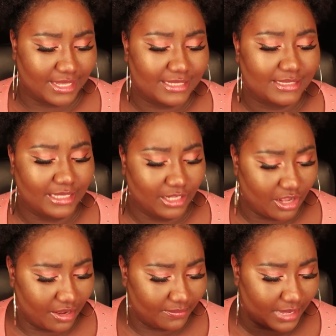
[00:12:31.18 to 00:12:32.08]

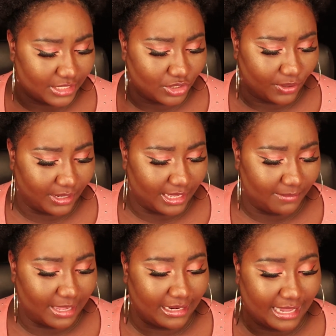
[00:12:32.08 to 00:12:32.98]
Silicone based
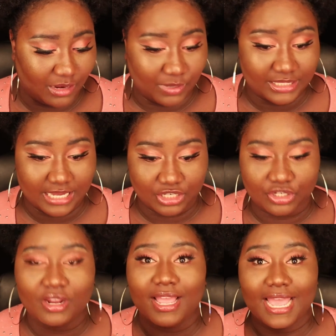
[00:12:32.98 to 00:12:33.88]
cream and lightweight
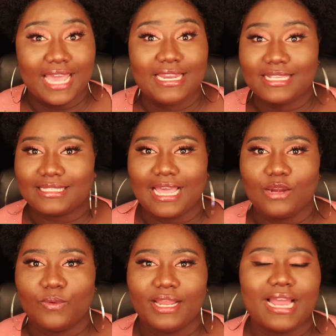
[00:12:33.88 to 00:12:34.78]
texture. It is
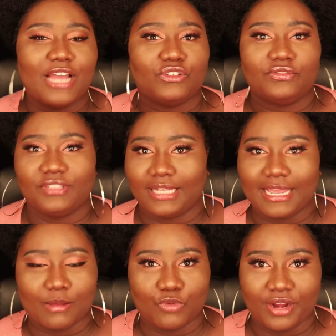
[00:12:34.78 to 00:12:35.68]
lightweight. I don't feel
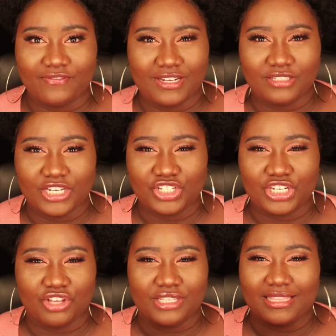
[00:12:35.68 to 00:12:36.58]
like I'm wearing foundation.
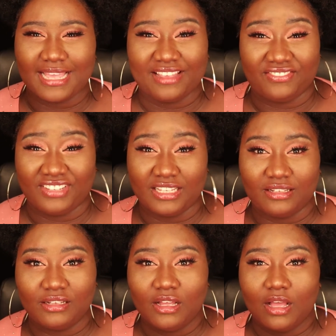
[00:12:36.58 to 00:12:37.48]
The only thing I
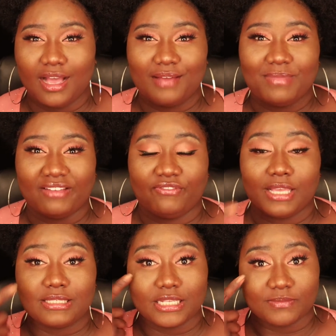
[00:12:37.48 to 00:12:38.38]
feel on my
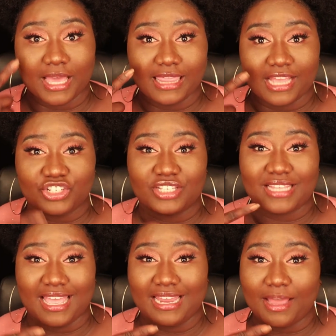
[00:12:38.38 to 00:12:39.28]
face is my lashes
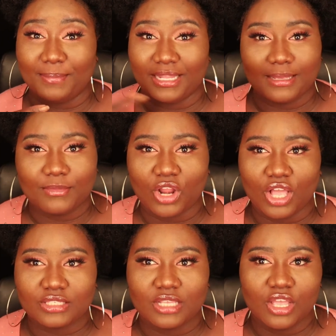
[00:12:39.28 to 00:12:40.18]
and my lip
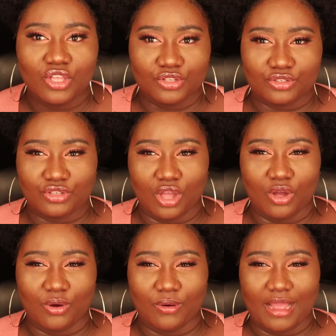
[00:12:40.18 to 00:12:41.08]
gloss,
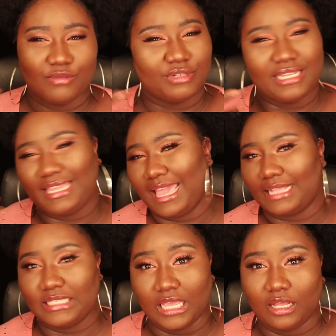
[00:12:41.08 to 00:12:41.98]
so I really
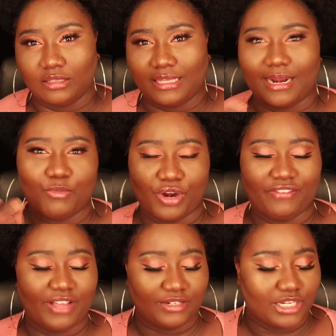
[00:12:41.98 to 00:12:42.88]
can't tell that I'm
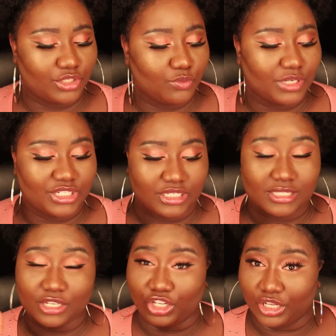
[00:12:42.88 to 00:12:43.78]
wearing foundation, which
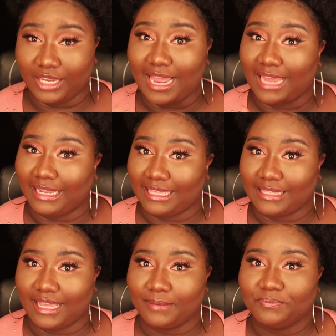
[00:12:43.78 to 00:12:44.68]
is good. I like
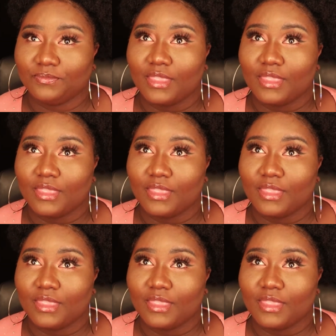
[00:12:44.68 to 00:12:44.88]
that.